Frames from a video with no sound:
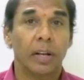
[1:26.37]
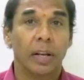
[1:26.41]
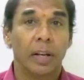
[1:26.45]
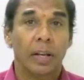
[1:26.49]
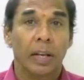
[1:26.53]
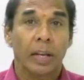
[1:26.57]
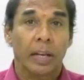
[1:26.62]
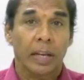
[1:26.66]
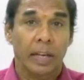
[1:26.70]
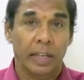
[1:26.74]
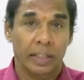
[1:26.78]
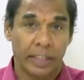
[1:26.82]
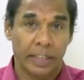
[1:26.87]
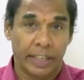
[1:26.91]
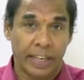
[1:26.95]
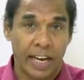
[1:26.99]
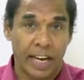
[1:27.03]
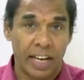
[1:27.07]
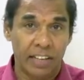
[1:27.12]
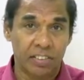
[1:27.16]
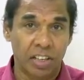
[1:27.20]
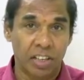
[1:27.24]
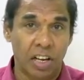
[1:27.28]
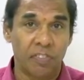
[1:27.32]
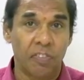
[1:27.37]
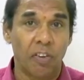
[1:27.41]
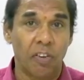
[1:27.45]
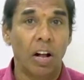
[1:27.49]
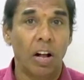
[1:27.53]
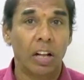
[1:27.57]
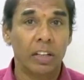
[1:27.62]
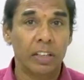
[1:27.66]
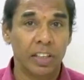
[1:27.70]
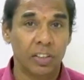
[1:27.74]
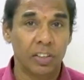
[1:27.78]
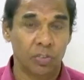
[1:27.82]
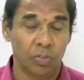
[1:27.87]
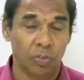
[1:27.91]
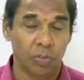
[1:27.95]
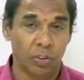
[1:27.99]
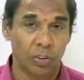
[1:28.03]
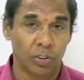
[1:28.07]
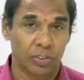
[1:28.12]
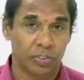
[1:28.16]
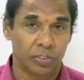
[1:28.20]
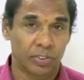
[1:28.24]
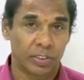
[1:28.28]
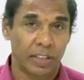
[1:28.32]
in the case of all these
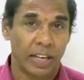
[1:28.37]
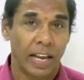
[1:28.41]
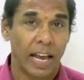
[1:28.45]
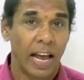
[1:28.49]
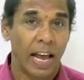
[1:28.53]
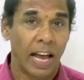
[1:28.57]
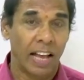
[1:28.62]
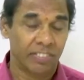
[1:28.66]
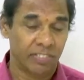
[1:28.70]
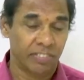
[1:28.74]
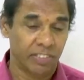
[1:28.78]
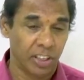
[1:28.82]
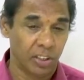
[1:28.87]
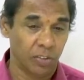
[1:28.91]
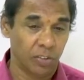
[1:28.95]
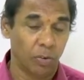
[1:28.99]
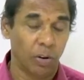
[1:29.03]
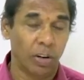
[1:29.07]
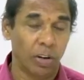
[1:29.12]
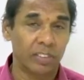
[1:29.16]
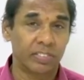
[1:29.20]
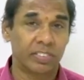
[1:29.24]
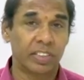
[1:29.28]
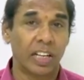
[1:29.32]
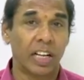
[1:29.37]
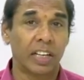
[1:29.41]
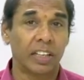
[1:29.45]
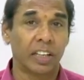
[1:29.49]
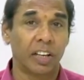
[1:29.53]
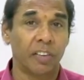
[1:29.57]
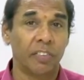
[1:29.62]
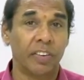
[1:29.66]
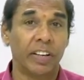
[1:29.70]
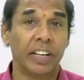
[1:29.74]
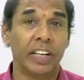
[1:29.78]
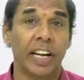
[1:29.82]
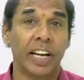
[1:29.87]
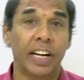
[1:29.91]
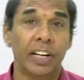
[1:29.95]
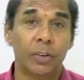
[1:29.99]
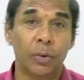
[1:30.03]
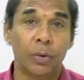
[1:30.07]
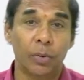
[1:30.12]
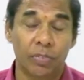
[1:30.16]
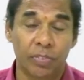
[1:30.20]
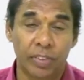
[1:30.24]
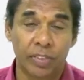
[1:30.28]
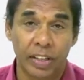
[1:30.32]
words, as these words are giving negative
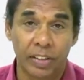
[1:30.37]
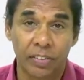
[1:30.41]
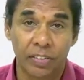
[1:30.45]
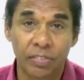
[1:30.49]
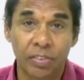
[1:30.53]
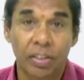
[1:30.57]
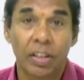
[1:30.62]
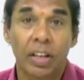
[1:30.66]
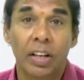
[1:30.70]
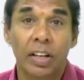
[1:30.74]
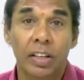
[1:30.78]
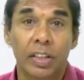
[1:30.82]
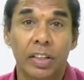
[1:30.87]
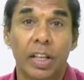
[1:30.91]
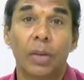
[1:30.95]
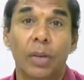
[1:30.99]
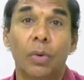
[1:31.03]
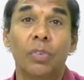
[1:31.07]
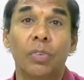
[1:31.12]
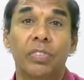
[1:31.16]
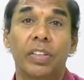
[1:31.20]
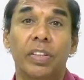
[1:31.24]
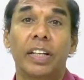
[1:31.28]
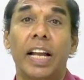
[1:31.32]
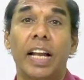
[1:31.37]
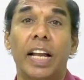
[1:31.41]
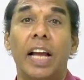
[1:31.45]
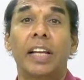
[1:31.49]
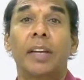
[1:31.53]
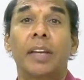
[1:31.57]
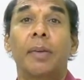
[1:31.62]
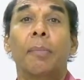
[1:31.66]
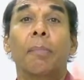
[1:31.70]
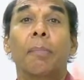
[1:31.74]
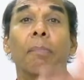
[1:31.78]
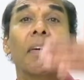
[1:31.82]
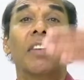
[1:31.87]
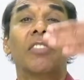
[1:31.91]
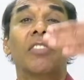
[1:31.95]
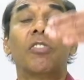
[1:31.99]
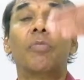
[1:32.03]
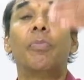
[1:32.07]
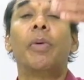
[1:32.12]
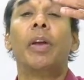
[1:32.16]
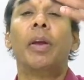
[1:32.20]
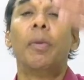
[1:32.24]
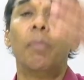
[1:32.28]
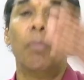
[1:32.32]
sense, the question tag must
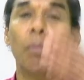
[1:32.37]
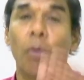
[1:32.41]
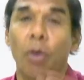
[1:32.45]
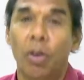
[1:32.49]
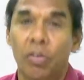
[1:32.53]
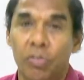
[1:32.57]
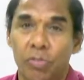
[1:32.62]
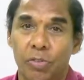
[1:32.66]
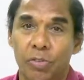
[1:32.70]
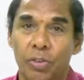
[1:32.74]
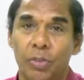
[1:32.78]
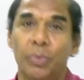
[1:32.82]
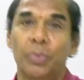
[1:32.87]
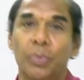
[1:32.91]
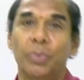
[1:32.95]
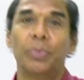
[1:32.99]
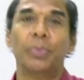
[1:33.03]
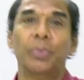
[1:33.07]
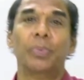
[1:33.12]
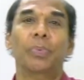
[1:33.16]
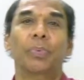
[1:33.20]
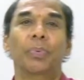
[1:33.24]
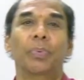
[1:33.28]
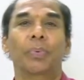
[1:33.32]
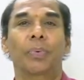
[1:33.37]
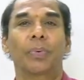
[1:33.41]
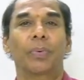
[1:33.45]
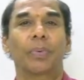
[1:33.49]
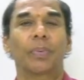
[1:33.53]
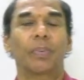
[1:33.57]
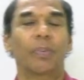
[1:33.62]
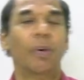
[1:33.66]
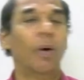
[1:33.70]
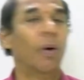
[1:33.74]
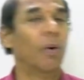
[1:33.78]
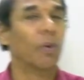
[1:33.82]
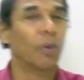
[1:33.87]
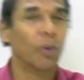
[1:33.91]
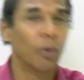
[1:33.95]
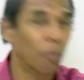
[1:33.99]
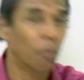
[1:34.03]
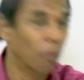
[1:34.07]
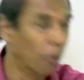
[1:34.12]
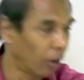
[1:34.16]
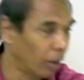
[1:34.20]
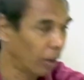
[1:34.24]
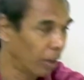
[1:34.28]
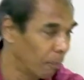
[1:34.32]
be positive. Oh,
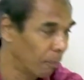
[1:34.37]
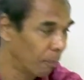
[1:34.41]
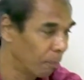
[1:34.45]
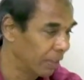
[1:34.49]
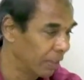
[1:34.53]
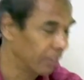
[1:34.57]
model number